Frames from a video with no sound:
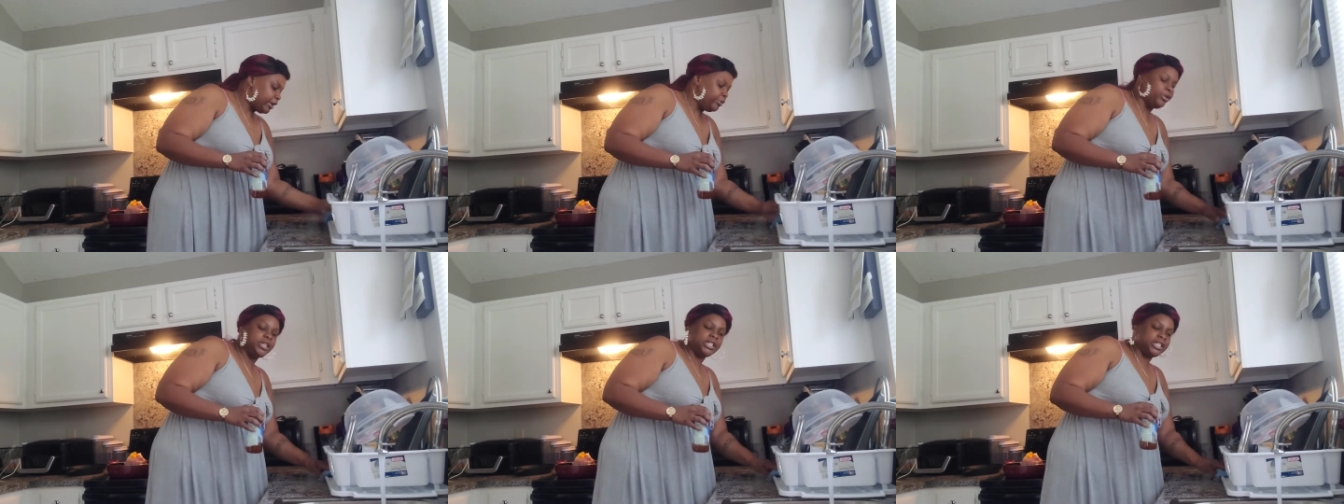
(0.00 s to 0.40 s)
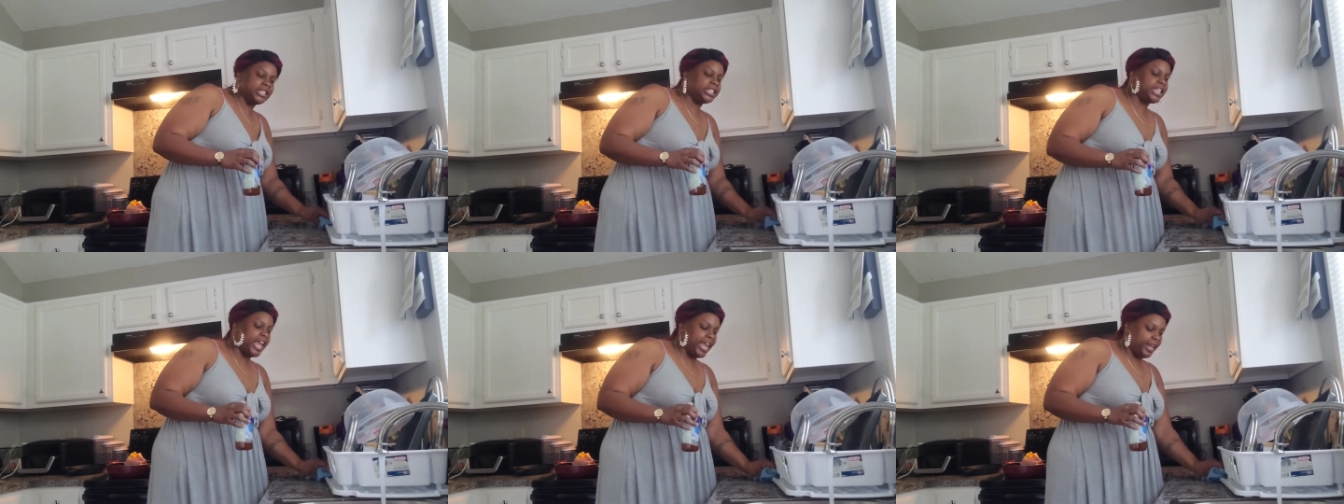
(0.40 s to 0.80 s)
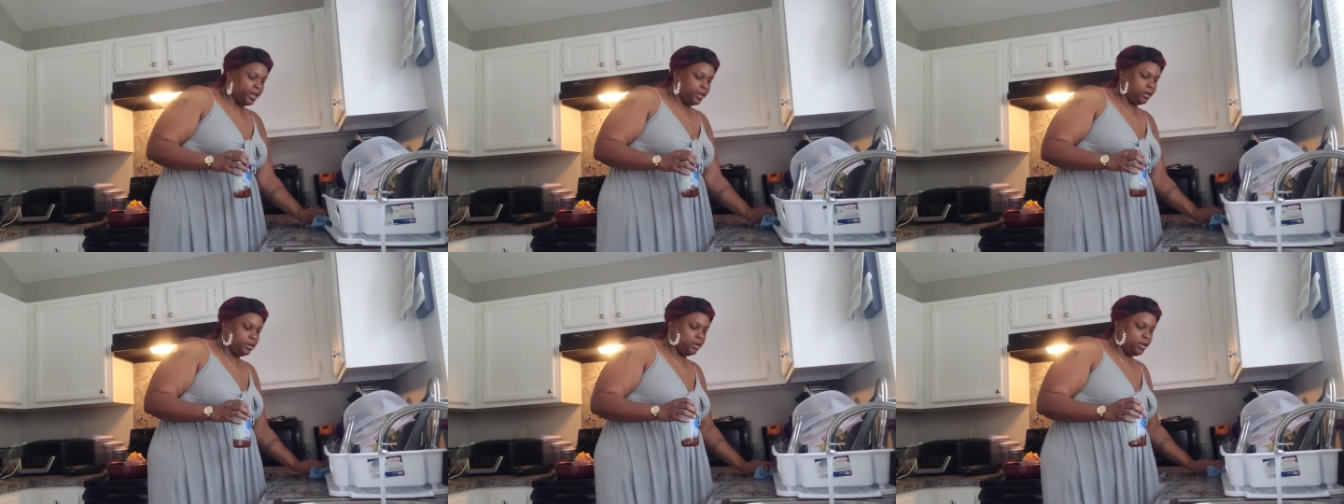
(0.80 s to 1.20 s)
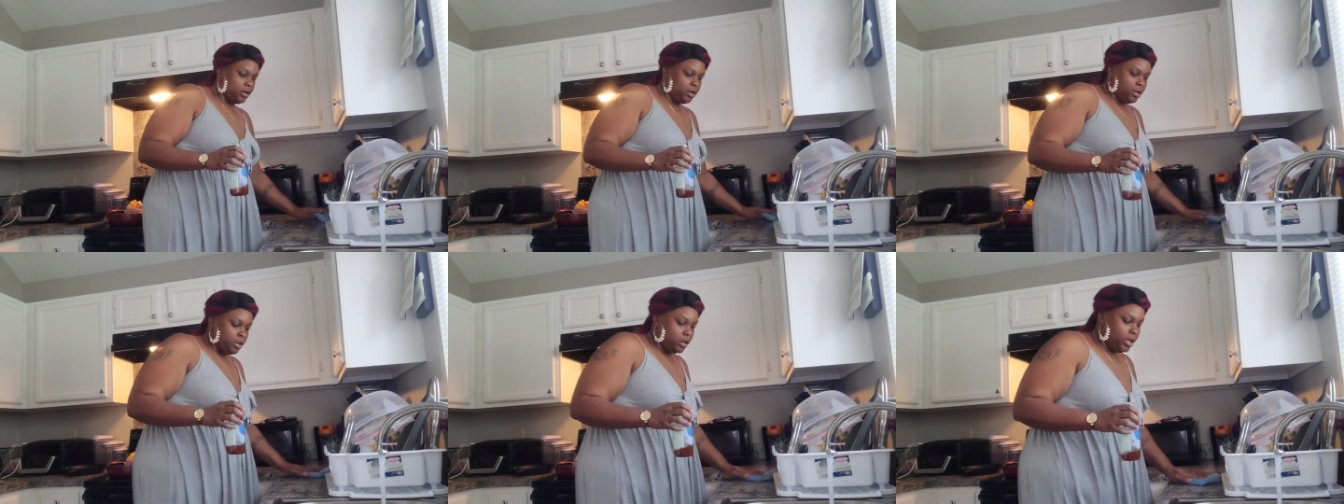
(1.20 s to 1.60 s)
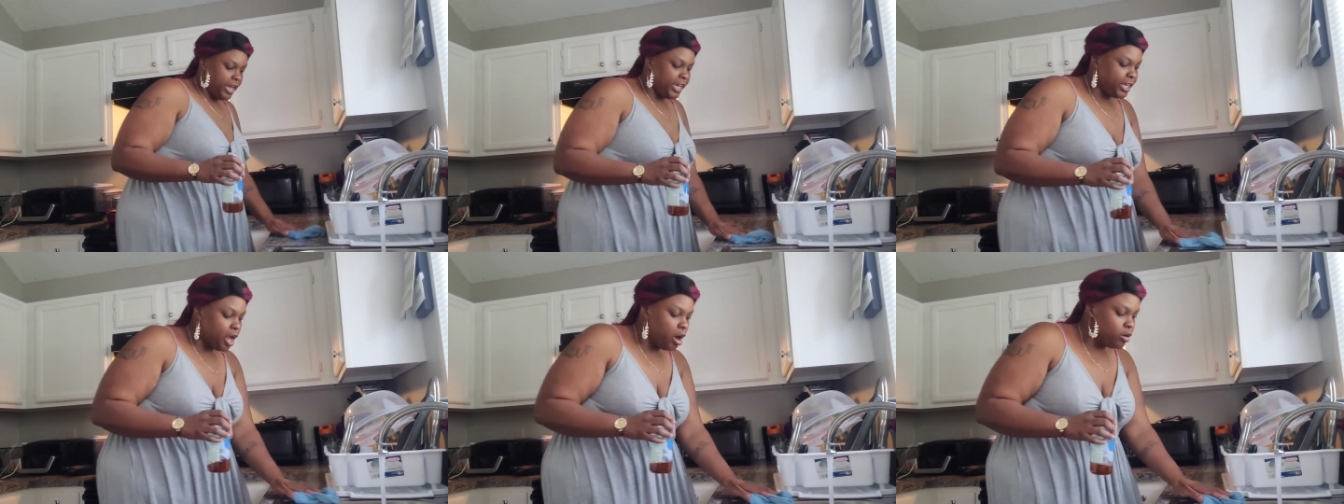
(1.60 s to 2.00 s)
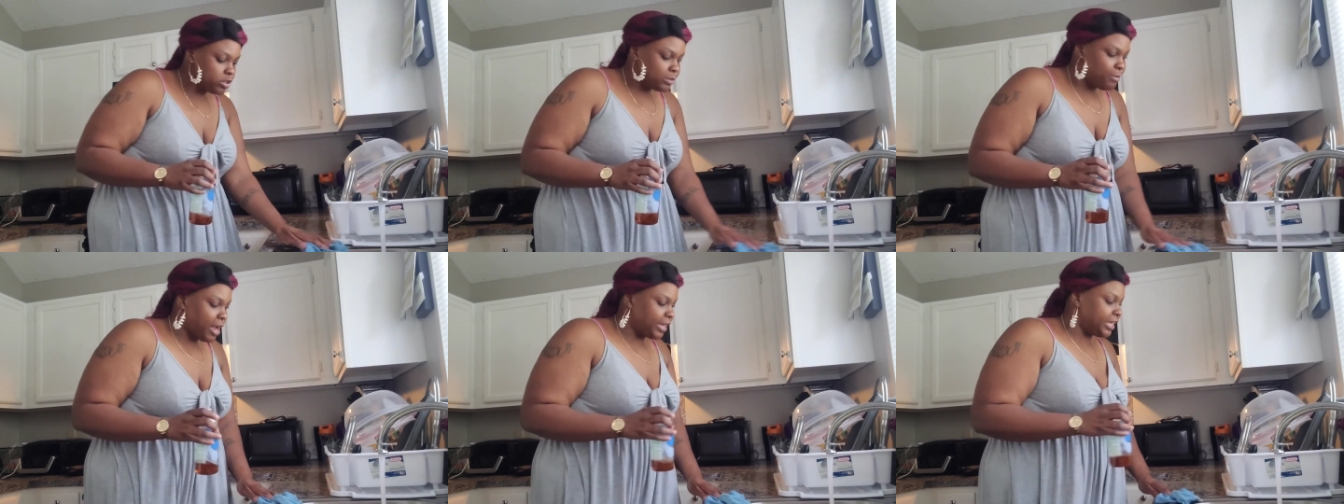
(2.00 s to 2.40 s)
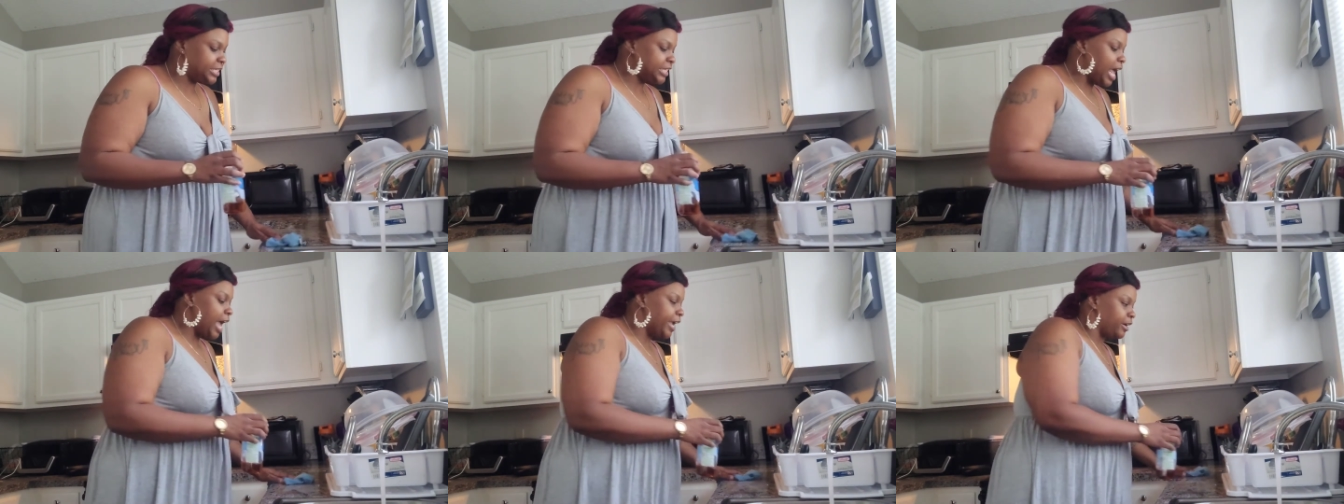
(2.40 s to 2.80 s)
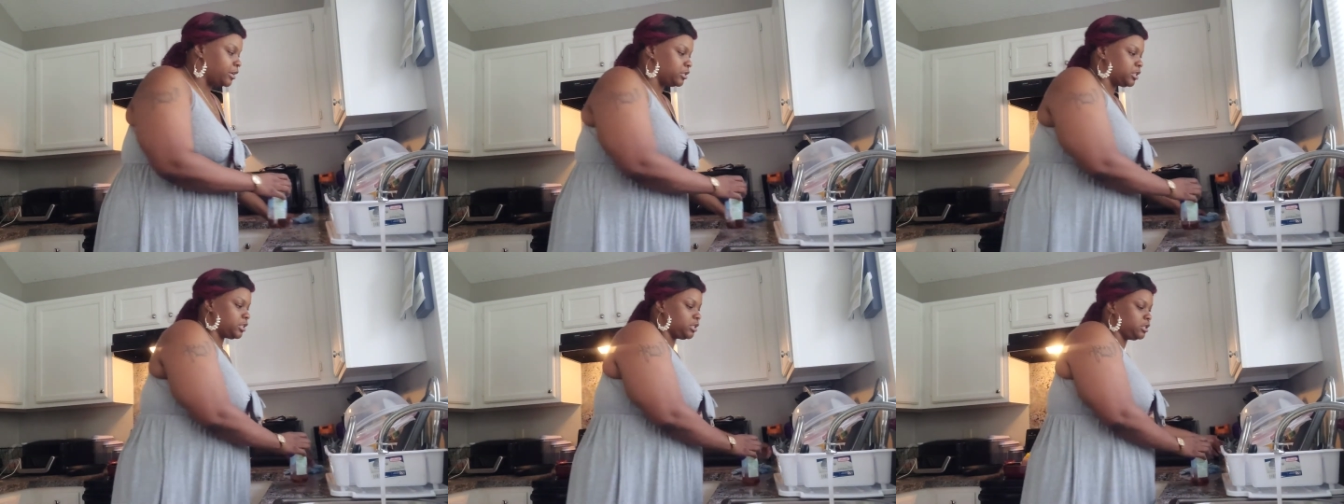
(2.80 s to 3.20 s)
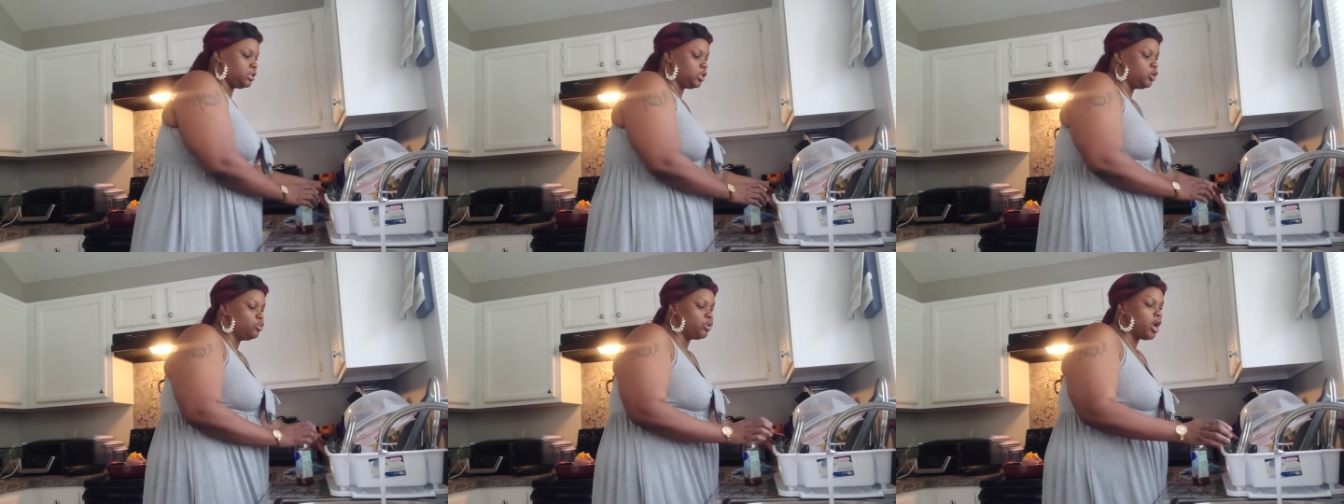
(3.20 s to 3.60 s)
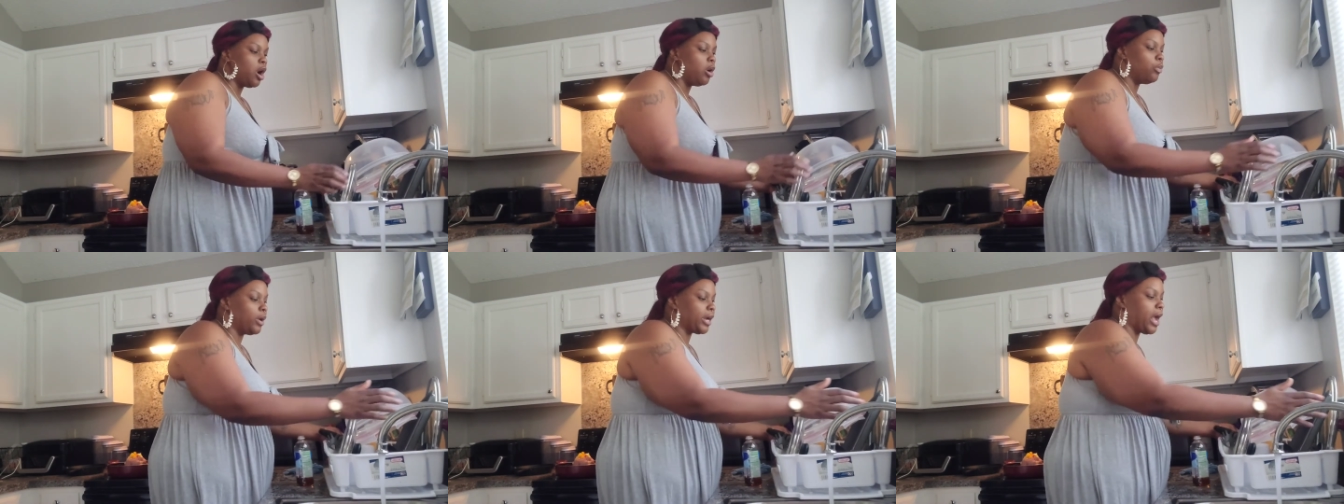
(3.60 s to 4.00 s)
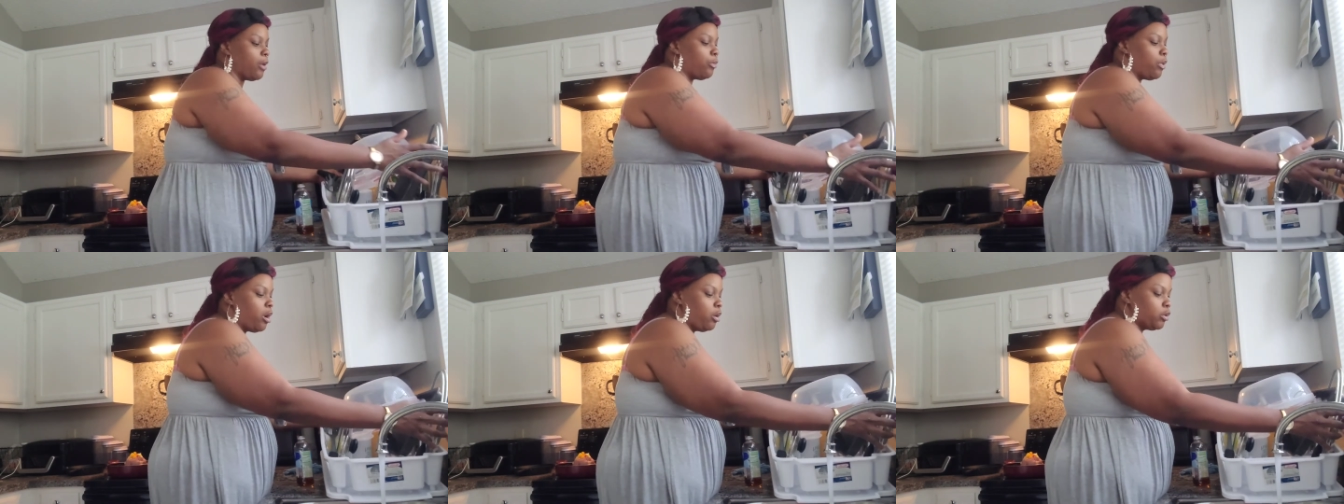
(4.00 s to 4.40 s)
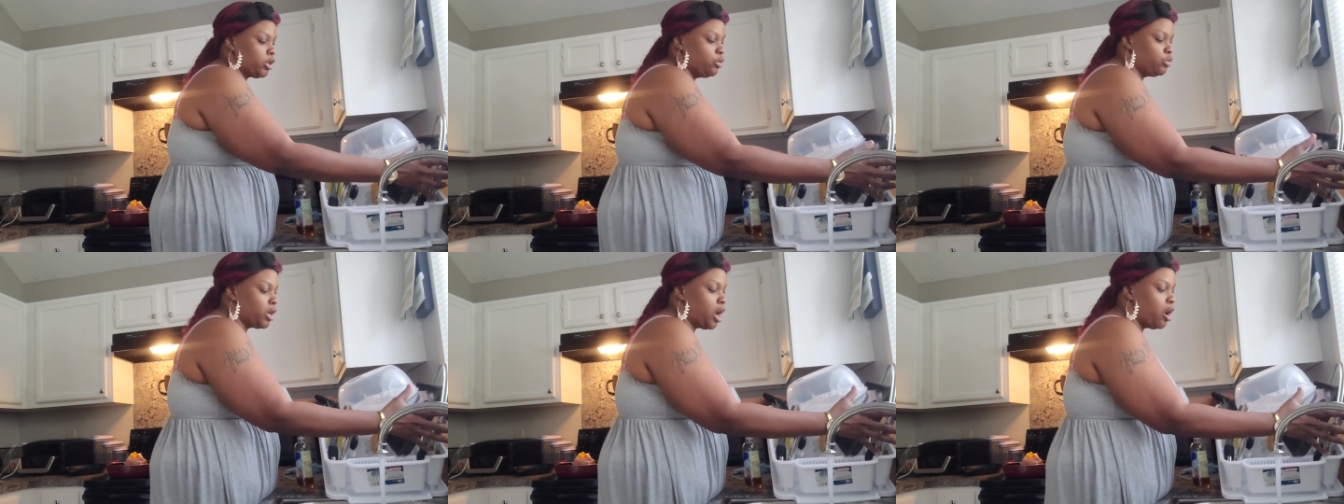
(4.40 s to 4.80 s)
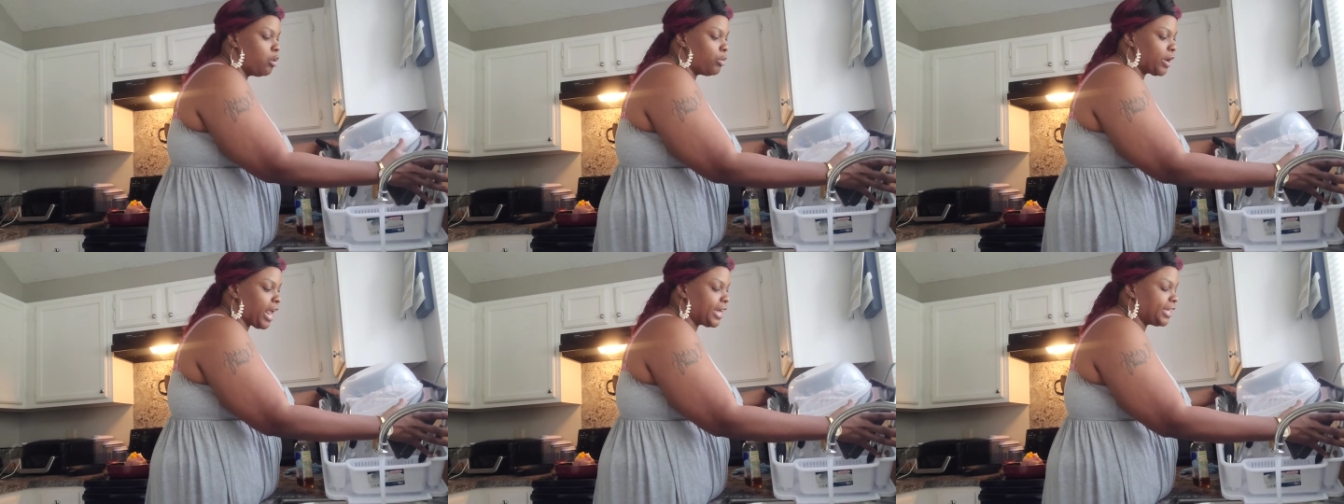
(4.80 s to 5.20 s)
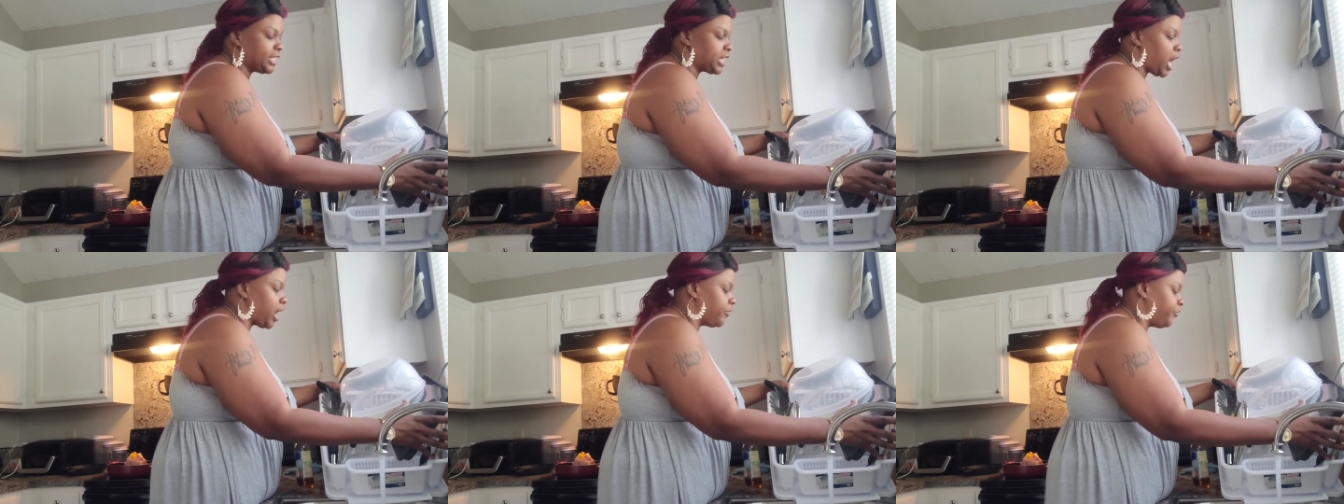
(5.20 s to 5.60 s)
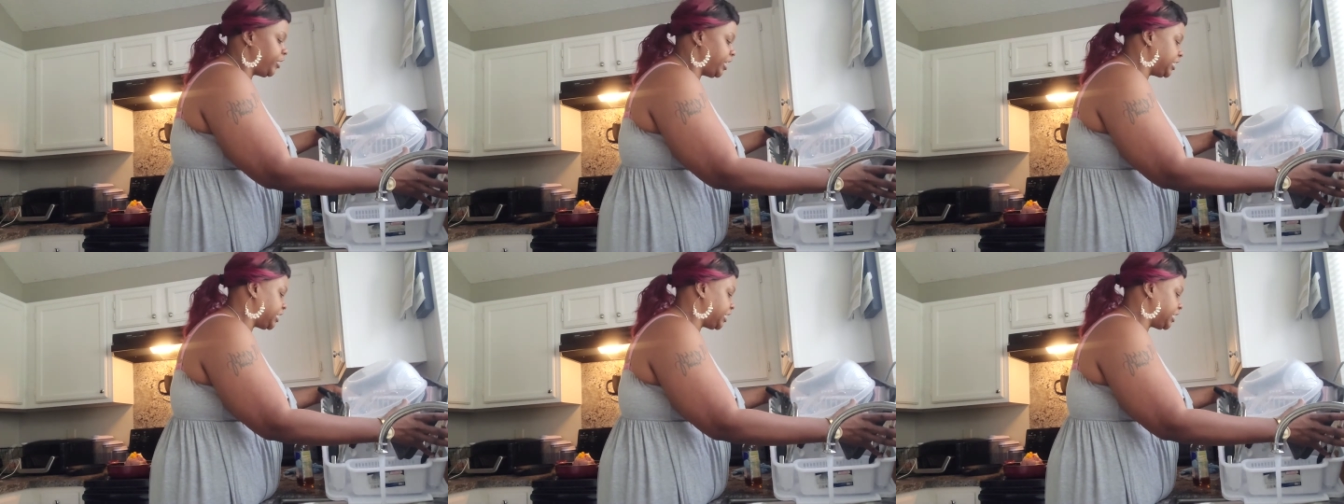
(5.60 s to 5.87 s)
set. He knows my desires. You know what I want. You know what I desire for these